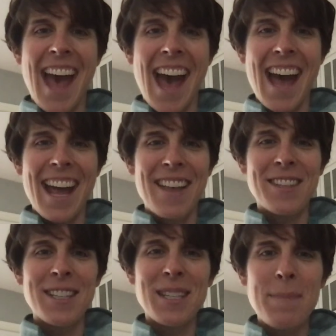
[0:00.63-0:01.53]
Hi,
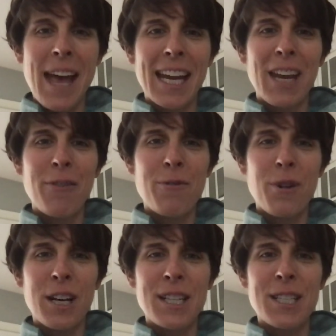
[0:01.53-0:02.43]
this is Maggie
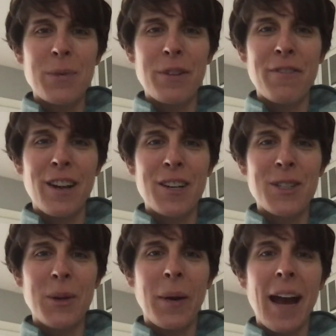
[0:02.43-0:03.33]
Forrest with Fair
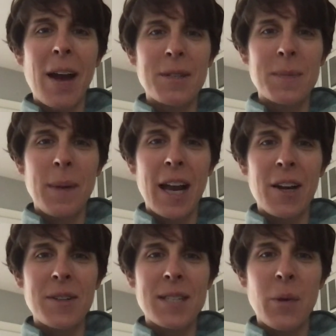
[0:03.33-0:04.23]
Square House
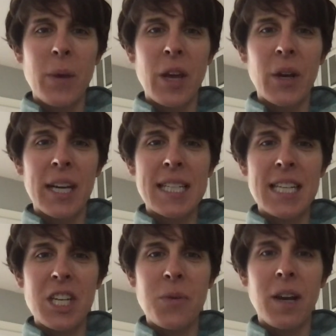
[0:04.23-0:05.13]
Buyers, and we are
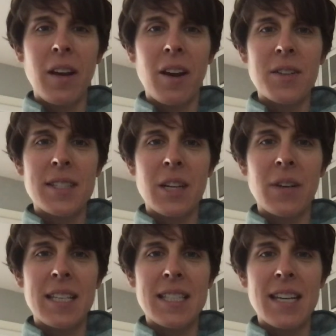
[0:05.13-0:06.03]
continuing our
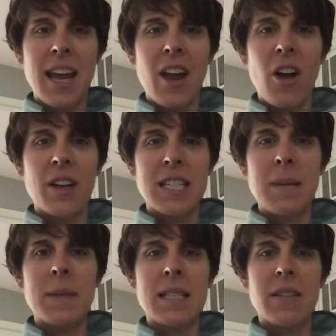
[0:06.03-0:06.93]
series today on
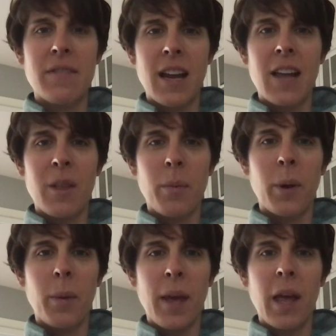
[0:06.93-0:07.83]
demystifying the
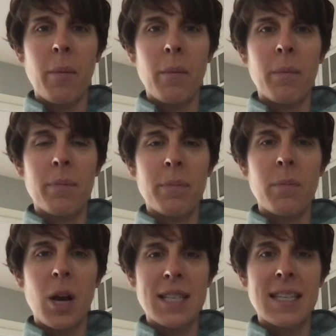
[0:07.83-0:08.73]
probate
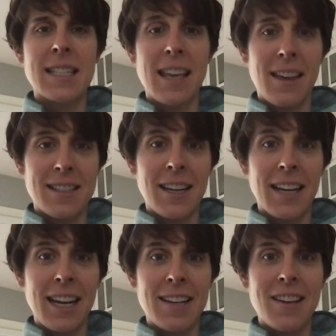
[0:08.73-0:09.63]
process in Kentucky.